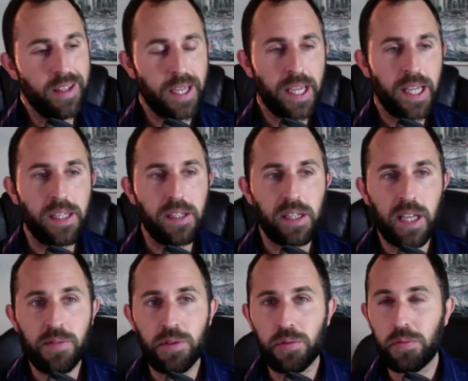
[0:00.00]
And
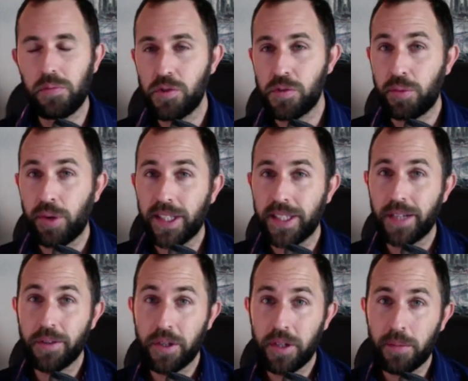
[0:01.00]
if you just break down
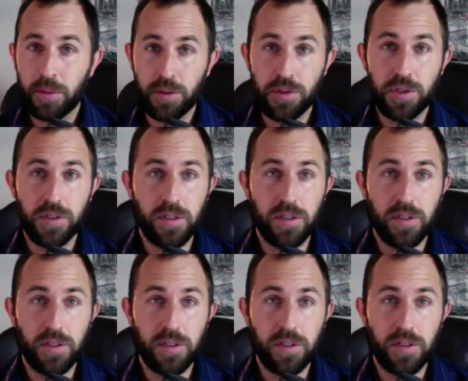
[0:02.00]
the numbers,